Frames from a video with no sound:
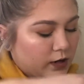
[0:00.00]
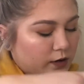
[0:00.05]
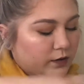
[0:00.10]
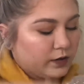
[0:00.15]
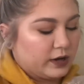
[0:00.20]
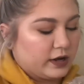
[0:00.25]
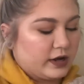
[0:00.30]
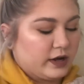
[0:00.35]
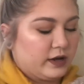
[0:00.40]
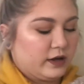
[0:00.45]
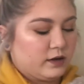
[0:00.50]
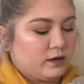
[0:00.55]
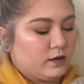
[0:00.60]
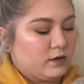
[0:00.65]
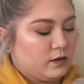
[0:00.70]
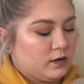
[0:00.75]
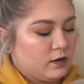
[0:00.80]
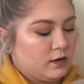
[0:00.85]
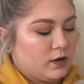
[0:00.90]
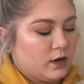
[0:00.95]
Okay.
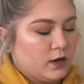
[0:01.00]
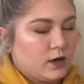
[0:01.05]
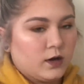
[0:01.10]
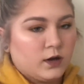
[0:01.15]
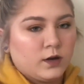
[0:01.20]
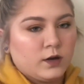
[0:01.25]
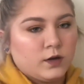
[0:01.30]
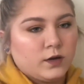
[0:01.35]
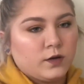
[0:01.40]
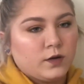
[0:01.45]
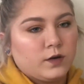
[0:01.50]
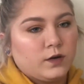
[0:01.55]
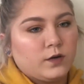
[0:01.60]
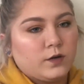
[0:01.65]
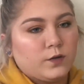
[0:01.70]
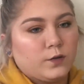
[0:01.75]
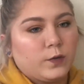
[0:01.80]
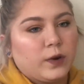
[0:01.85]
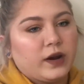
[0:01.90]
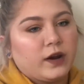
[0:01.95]

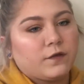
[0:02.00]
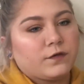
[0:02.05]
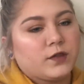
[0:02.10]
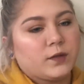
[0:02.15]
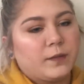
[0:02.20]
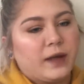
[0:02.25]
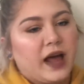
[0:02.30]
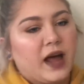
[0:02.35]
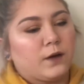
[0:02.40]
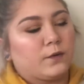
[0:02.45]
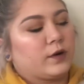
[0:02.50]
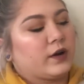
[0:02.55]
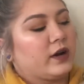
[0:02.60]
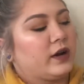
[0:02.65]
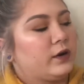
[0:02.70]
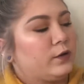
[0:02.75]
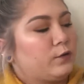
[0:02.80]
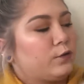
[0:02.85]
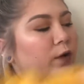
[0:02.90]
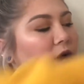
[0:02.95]
And right off the bat, we're
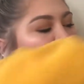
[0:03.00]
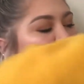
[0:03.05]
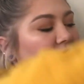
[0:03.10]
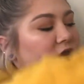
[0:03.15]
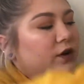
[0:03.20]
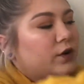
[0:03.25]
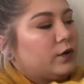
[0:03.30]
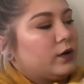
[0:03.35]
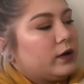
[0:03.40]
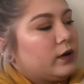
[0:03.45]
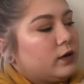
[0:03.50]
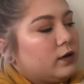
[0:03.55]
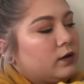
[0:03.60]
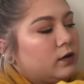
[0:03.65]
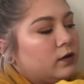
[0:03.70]
getting right into it.